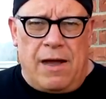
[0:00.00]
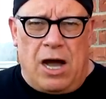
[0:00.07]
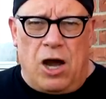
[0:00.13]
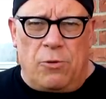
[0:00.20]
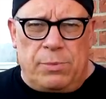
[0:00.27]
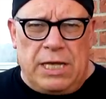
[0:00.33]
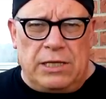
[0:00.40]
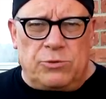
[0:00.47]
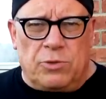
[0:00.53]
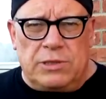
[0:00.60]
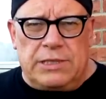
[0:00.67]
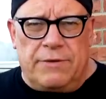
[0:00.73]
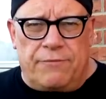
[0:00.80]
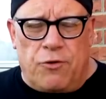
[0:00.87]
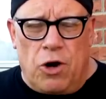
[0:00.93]
I hope this
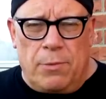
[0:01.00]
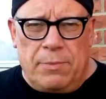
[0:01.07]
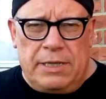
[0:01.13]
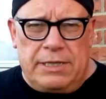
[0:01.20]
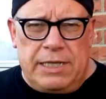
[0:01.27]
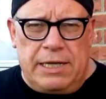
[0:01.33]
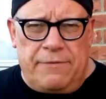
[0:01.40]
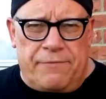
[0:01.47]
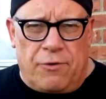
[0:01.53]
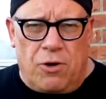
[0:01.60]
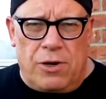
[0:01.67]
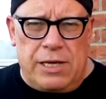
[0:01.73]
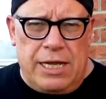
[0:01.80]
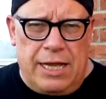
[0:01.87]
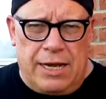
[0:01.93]
was informative
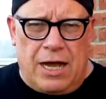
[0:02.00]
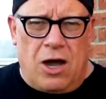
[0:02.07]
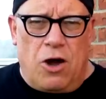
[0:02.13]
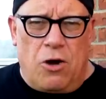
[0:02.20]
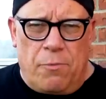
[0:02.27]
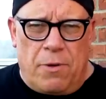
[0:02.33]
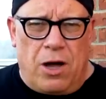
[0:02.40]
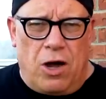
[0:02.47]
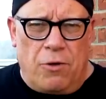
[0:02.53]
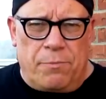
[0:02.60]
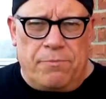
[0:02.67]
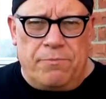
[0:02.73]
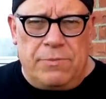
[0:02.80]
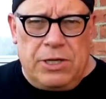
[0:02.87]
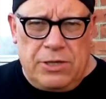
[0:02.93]
for you, and I hope hope
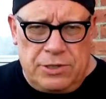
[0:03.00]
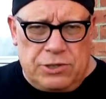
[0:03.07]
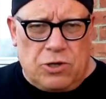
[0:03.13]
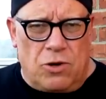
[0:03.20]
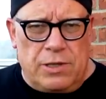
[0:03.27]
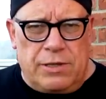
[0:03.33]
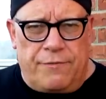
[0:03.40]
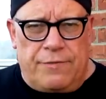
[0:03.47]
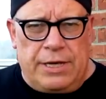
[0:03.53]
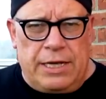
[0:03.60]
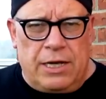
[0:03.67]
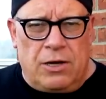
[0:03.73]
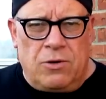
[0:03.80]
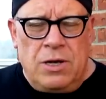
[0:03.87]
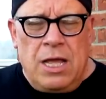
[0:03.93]
you enjoyed the
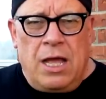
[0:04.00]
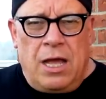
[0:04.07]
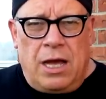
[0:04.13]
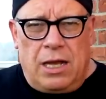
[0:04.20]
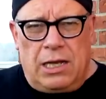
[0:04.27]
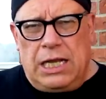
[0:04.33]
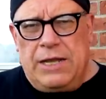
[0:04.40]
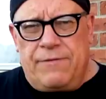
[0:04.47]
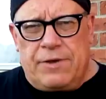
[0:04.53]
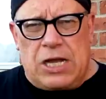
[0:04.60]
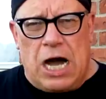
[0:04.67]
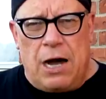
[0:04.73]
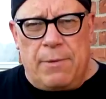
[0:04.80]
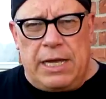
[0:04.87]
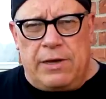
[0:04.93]
video. Leave a
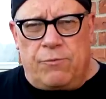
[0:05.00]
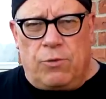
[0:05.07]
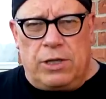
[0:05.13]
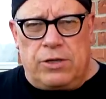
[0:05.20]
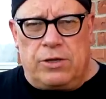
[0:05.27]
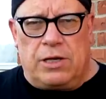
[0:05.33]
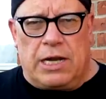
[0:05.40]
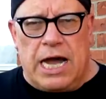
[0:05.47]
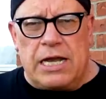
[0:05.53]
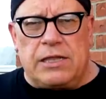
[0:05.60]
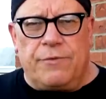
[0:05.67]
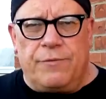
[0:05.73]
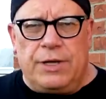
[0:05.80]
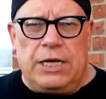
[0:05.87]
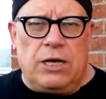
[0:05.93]
comment whether you like
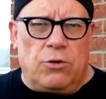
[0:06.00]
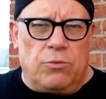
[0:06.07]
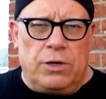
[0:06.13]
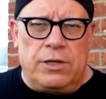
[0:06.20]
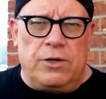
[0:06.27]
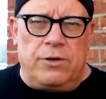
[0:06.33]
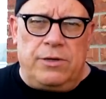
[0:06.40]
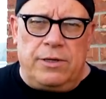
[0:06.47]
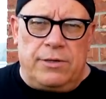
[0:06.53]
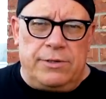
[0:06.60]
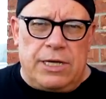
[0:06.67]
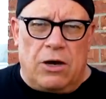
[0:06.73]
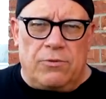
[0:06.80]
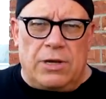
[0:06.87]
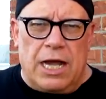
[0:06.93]
the video, whether you
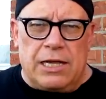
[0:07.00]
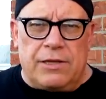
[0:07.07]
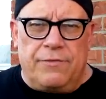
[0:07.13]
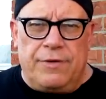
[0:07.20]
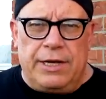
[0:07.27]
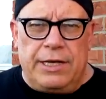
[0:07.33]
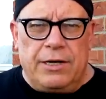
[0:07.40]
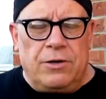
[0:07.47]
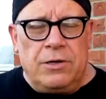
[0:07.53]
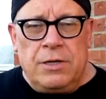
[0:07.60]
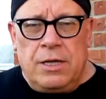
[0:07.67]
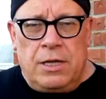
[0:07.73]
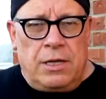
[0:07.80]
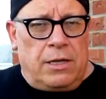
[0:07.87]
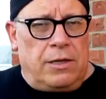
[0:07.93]
don't like the video.
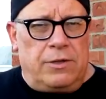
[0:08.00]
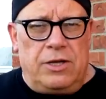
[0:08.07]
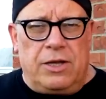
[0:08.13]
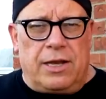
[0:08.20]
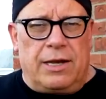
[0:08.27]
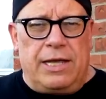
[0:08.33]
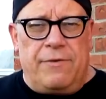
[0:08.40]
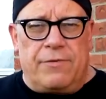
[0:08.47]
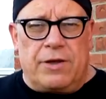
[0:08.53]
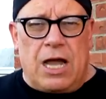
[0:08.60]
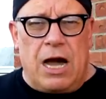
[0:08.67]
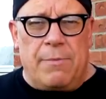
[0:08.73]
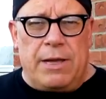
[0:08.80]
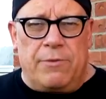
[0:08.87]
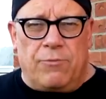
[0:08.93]
You can leave a
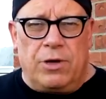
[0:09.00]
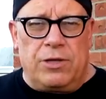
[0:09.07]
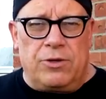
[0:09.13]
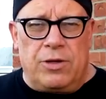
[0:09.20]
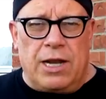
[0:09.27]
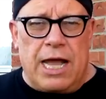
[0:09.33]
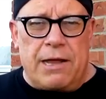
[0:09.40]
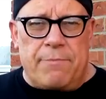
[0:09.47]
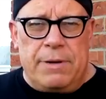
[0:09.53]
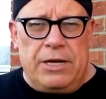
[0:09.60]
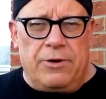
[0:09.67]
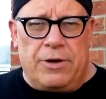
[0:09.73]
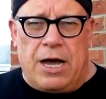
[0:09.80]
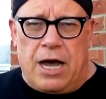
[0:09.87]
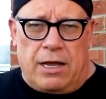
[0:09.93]
comment whether you like me
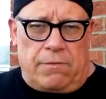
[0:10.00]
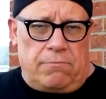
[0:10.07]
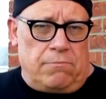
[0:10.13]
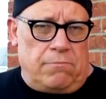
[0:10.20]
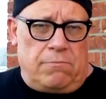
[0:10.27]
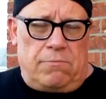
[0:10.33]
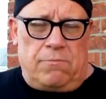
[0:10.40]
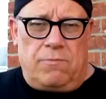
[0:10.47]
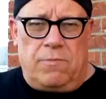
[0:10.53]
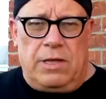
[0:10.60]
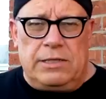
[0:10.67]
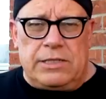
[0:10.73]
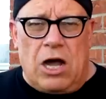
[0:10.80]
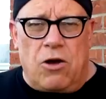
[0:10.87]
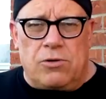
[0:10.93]
or not.
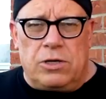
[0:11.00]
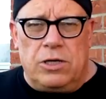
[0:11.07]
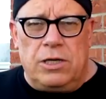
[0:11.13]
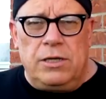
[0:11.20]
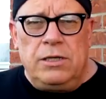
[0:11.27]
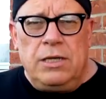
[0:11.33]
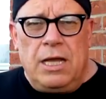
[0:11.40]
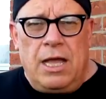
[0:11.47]
It's all good.